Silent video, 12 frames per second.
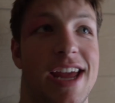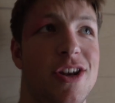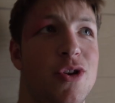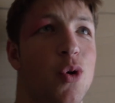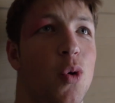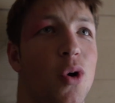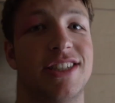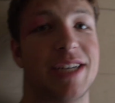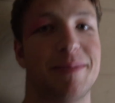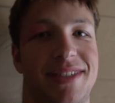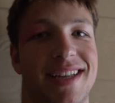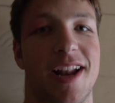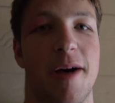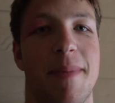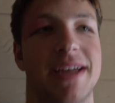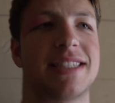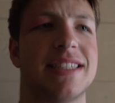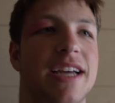Indoor Gym Setup.
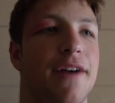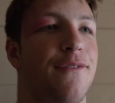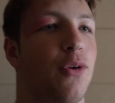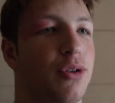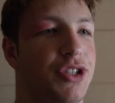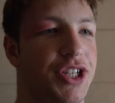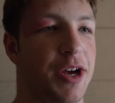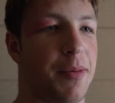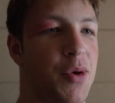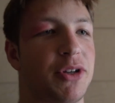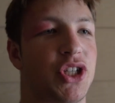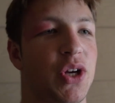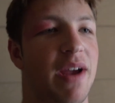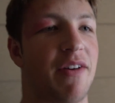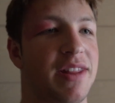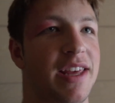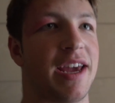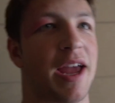Basically, it's like a full gym. I'm gonna show you
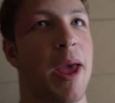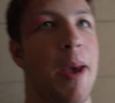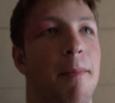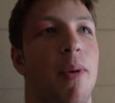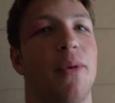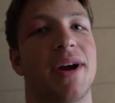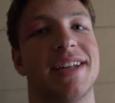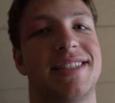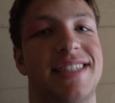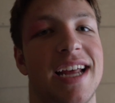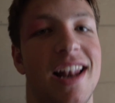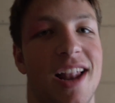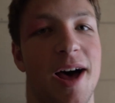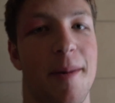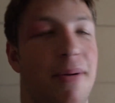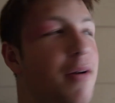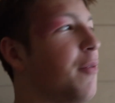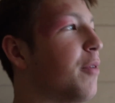everything, but we're gonna set it
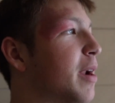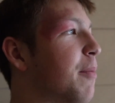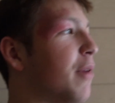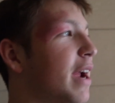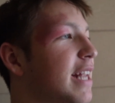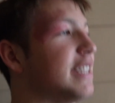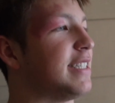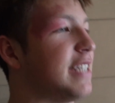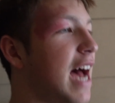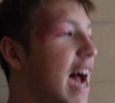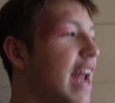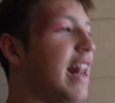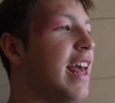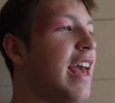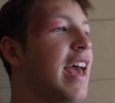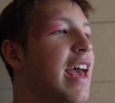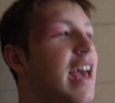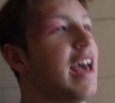up. We're gonna bring it inside.
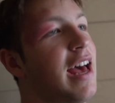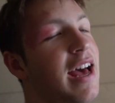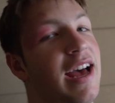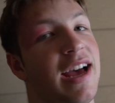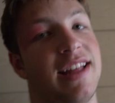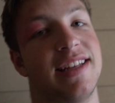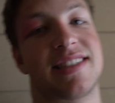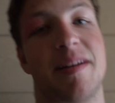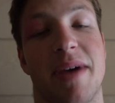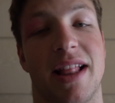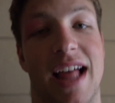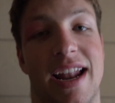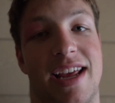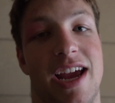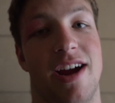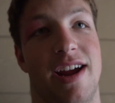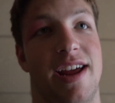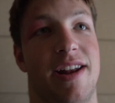This is gonna be a lot to
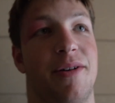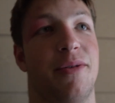carry in.